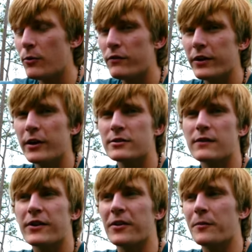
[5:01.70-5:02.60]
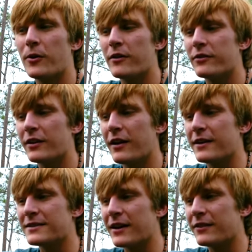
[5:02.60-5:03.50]
the more videos I've done, the more I've
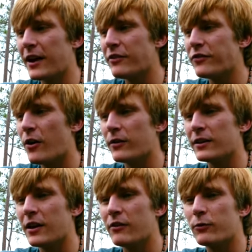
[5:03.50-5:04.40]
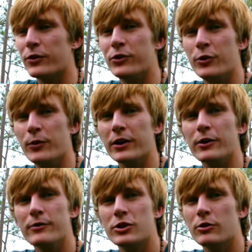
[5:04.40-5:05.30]
realized that I've kind of fallen in love with doing
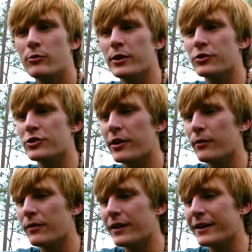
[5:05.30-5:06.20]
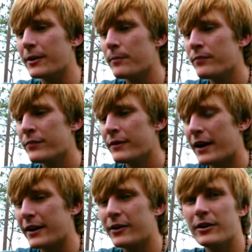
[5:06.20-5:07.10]
YouTube in general. Like,
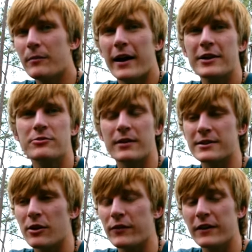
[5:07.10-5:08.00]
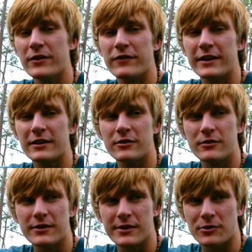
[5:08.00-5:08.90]
I couldn't imagine myself, even if I didn't
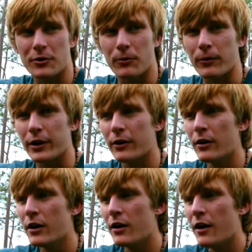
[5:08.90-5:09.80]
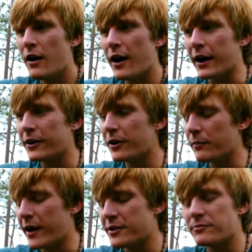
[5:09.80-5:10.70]
do this as a career, I couldn't
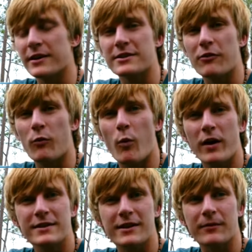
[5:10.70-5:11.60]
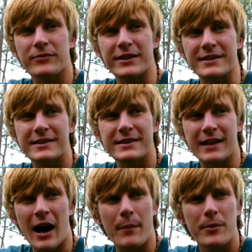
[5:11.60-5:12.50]
imagine myself wanting to
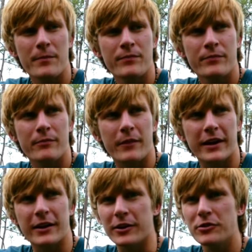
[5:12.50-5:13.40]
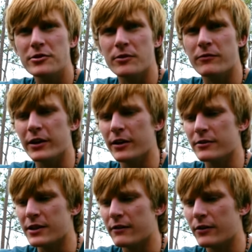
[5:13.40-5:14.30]
stop making YouTube
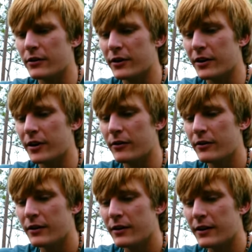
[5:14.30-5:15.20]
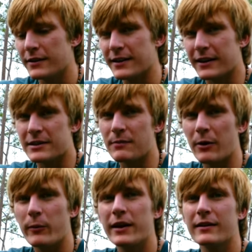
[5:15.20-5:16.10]
videos ever, you know? It's like, it's
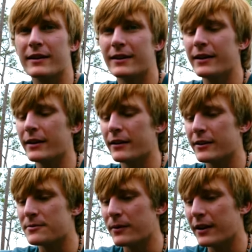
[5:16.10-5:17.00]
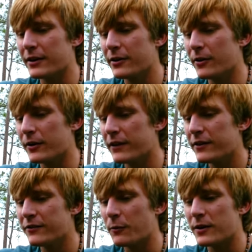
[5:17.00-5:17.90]
my weekly thing. It's what I do.
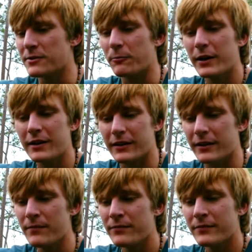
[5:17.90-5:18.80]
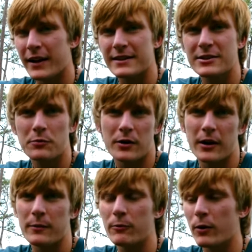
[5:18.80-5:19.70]
Even if it wasn't weekly, I'd still
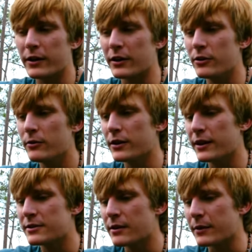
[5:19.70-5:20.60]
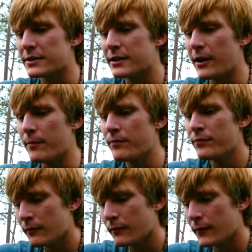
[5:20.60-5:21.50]
probably be wanting to do it at some extent.
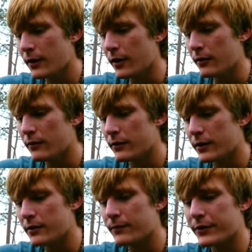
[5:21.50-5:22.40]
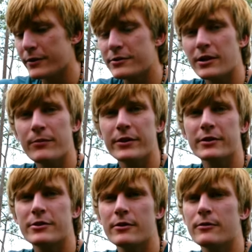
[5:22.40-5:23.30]
You know, there's
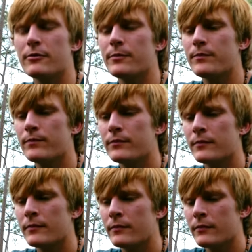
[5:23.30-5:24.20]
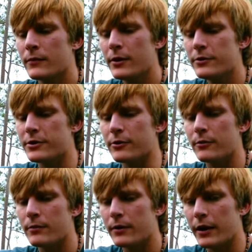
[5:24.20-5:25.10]
something to
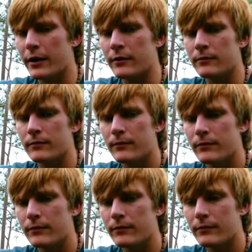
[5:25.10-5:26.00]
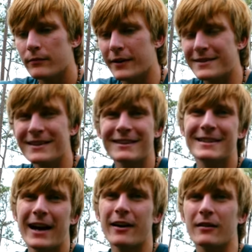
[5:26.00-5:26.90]
YouTube. And it's in the
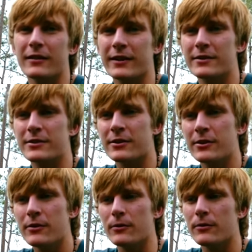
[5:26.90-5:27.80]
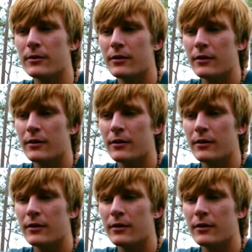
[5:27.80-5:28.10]
title. It's you.